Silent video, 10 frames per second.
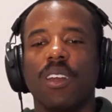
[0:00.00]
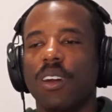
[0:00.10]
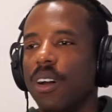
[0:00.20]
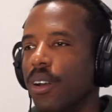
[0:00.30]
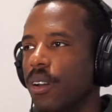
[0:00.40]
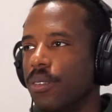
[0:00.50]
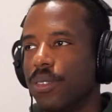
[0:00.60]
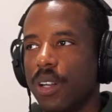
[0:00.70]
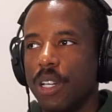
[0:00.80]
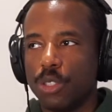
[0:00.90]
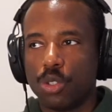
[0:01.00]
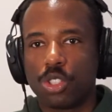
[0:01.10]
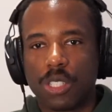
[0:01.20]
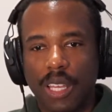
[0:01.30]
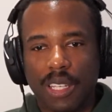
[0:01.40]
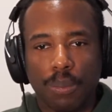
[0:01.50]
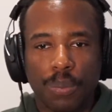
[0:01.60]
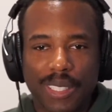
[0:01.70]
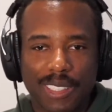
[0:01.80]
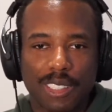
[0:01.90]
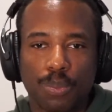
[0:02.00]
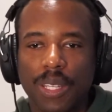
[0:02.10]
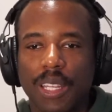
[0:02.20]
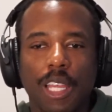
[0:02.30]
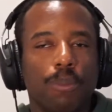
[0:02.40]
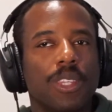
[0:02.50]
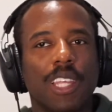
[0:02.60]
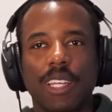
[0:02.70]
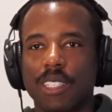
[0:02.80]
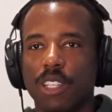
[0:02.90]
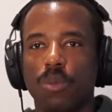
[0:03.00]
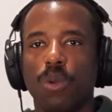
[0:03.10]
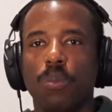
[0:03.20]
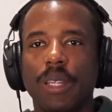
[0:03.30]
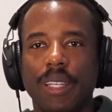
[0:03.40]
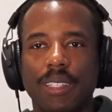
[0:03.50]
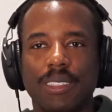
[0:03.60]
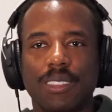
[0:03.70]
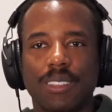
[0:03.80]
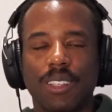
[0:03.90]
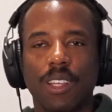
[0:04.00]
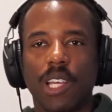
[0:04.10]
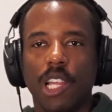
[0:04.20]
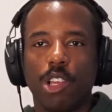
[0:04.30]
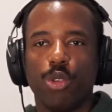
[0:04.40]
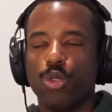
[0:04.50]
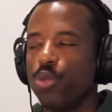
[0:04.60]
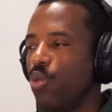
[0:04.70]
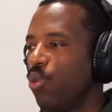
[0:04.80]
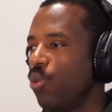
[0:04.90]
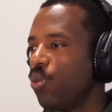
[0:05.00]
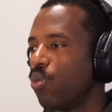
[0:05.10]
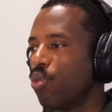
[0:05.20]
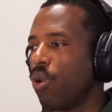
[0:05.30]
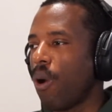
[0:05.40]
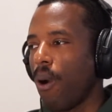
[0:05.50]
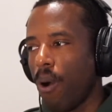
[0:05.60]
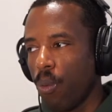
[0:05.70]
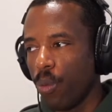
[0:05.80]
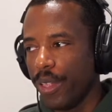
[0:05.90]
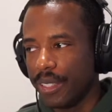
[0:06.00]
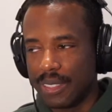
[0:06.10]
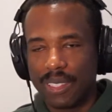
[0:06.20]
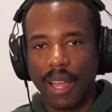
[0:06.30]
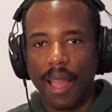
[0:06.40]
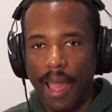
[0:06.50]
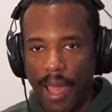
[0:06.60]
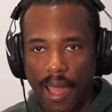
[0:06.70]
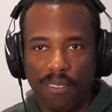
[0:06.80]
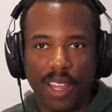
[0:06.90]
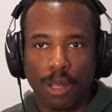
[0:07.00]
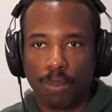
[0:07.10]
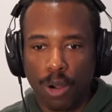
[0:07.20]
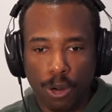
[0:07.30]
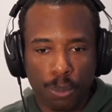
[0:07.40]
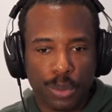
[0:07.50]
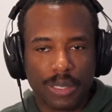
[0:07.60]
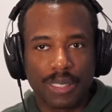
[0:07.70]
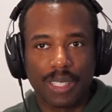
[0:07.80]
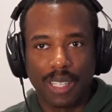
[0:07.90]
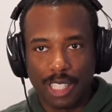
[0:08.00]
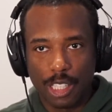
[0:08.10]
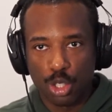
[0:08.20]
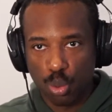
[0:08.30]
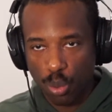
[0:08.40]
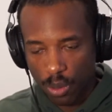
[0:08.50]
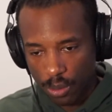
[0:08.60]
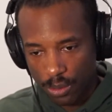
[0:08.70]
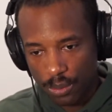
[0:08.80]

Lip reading: of understanding business, being empathetic to human beings, you will always have a purpose in this world.